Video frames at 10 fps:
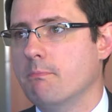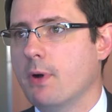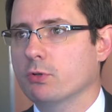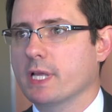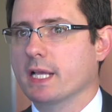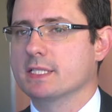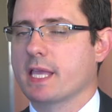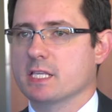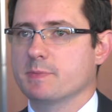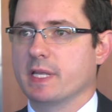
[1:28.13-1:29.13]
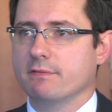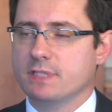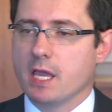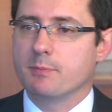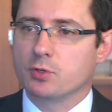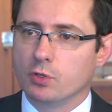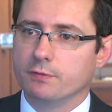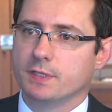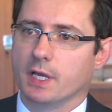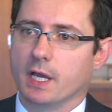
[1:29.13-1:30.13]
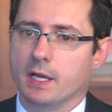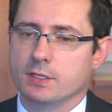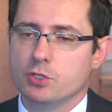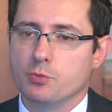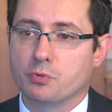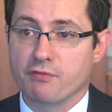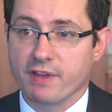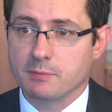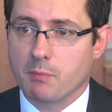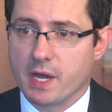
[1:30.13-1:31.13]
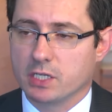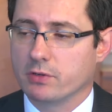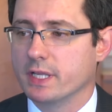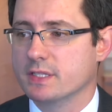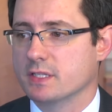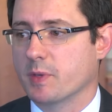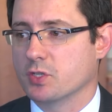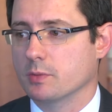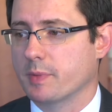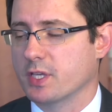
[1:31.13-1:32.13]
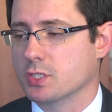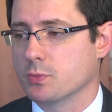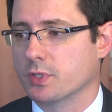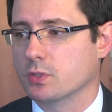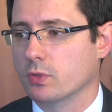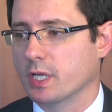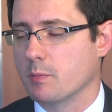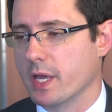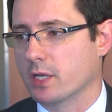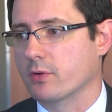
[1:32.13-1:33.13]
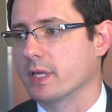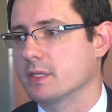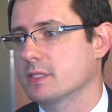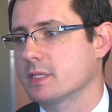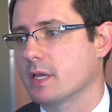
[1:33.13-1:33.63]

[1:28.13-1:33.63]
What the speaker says: Botox has been FDA approved to prevent migraines, especially patients with chronic migraines.